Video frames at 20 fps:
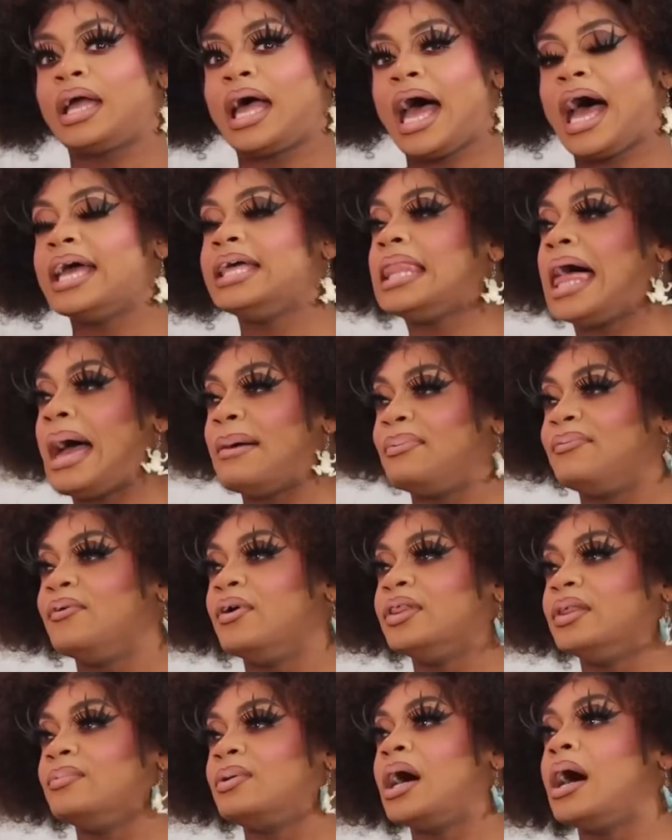I
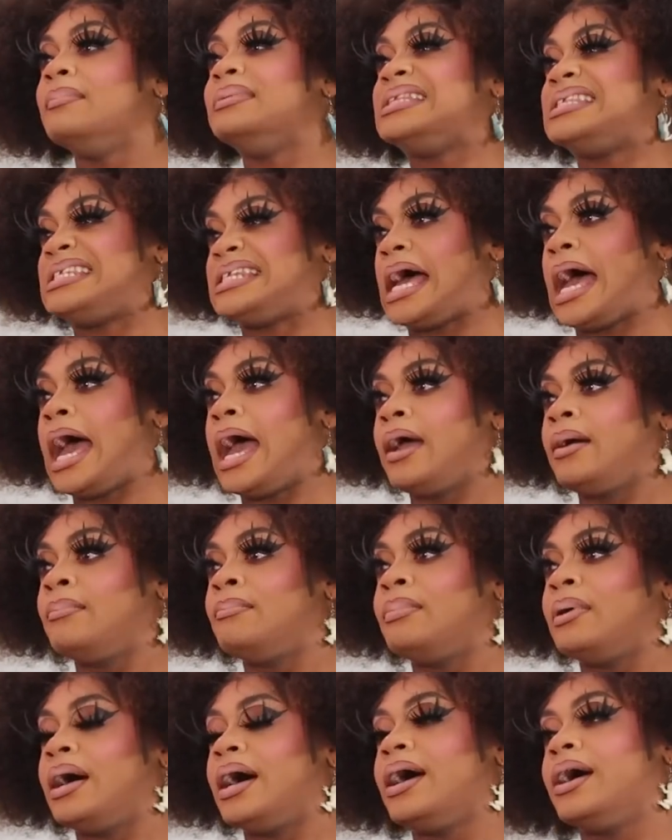prefer them come and stay,
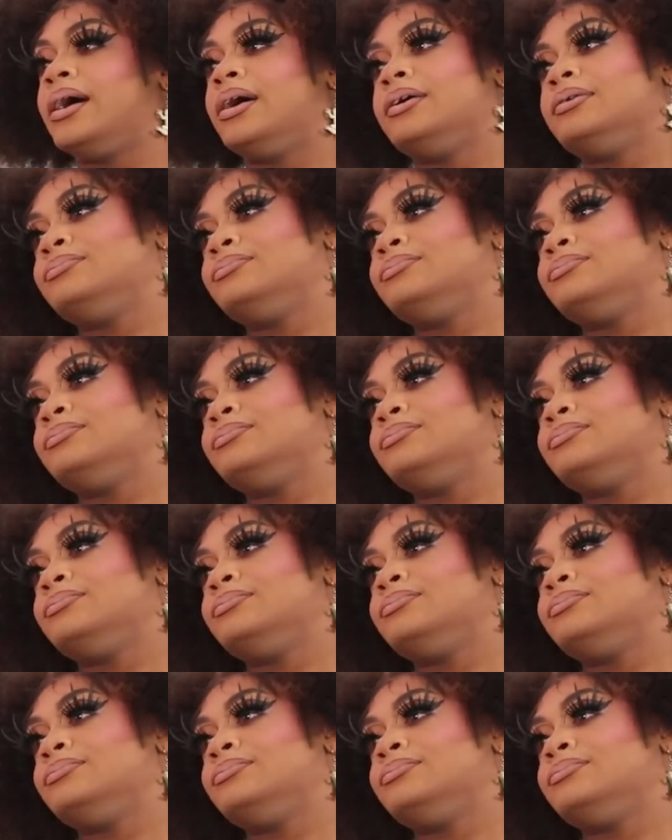but